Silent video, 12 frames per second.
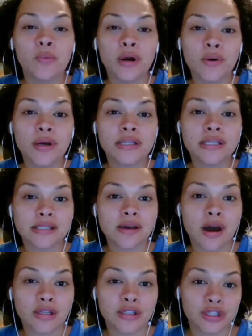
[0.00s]
We're going to
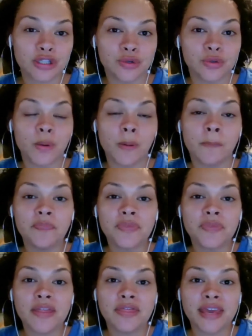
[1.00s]
talk to
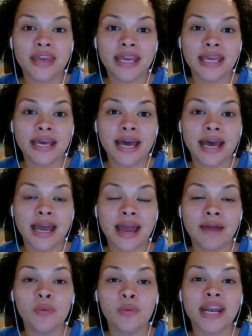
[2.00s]
the uh,
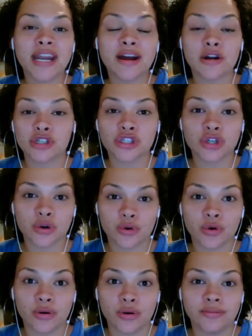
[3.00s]
everyone in our
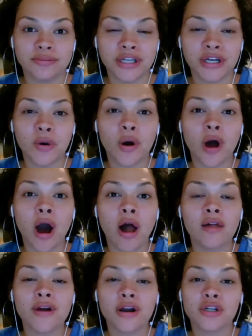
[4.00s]
circle, you know,
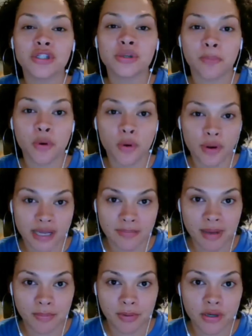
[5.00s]
all of our
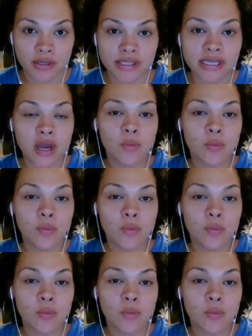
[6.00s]
supporting members,